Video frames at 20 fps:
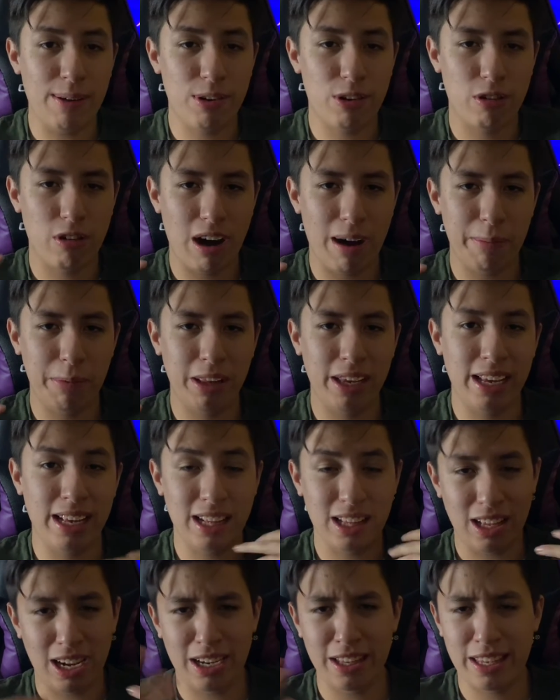traveling
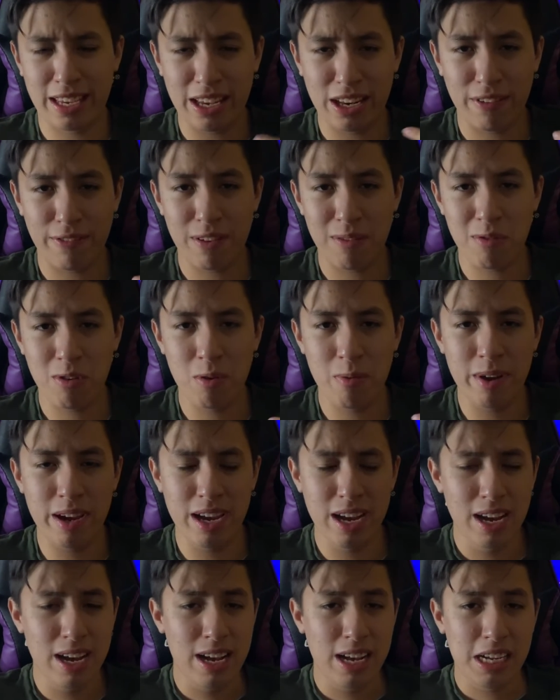at the end of the movie,
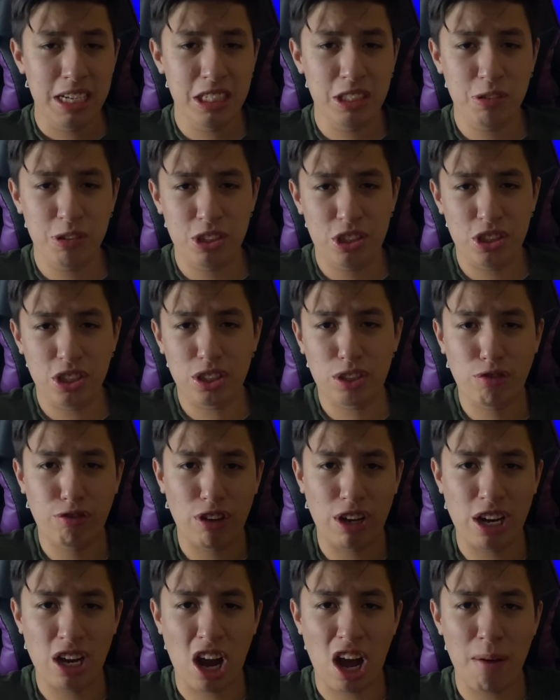it was just
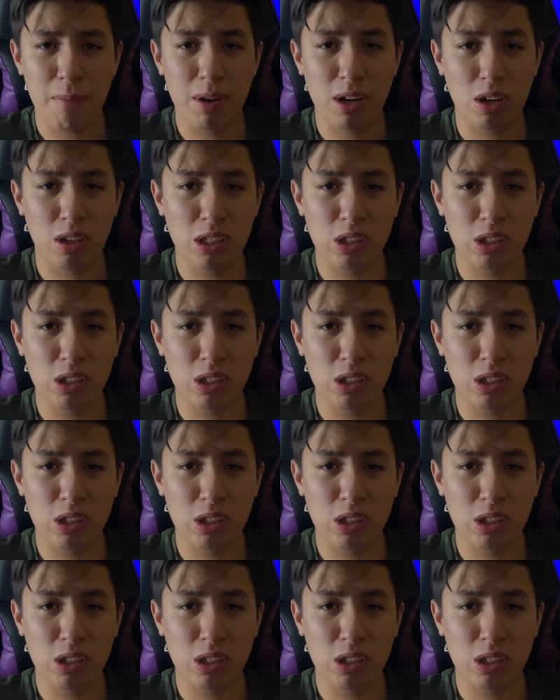phenomenal.